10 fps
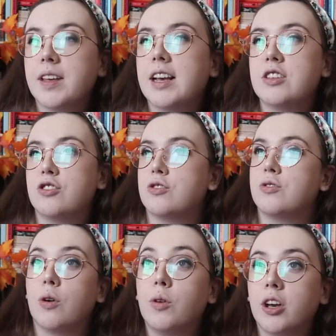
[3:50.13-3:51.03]
is just
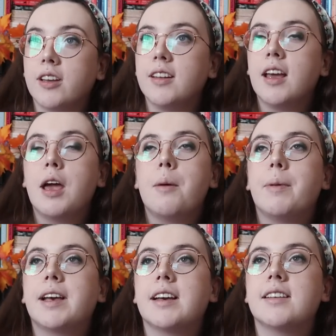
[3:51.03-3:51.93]
so good
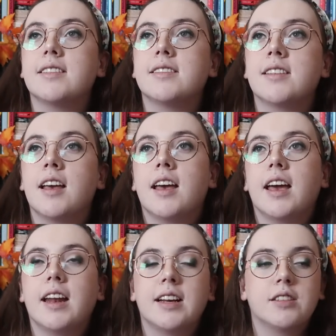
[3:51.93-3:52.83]
because
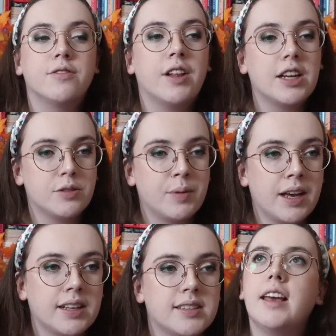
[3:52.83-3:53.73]
it has
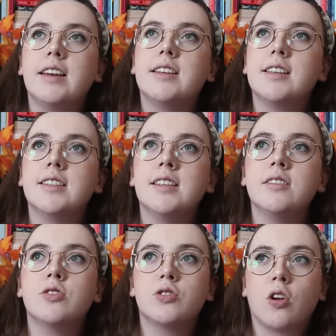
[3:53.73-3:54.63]
flashbacks. It
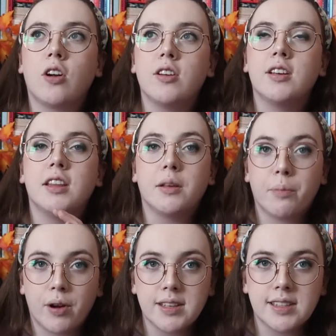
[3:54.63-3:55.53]
doesn't start in the
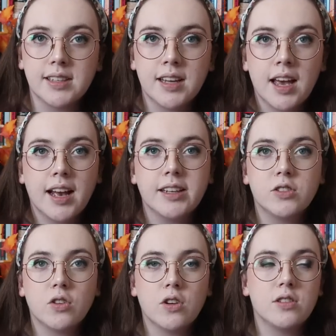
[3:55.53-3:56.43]
present. It
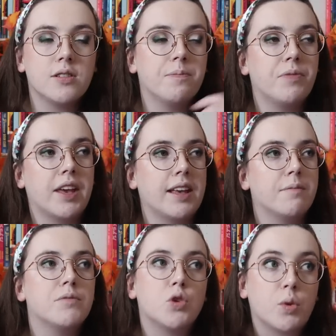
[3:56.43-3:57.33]
starts like
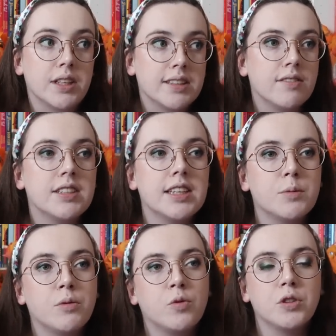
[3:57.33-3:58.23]
twenty-seven days
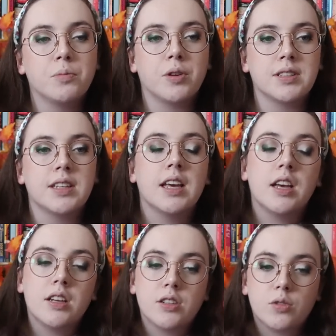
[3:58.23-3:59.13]
before the present.
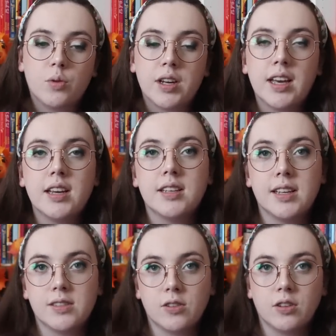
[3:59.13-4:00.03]
twenty-eight
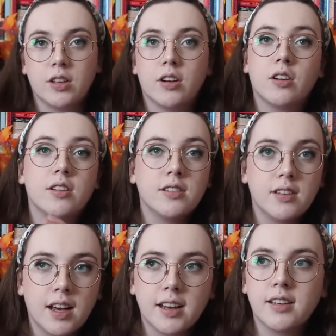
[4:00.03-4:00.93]
days earlier,
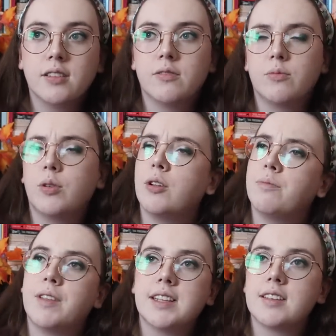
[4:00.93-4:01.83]
nine,
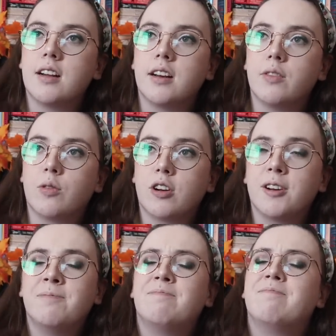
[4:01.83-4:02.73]
well, that's not in order,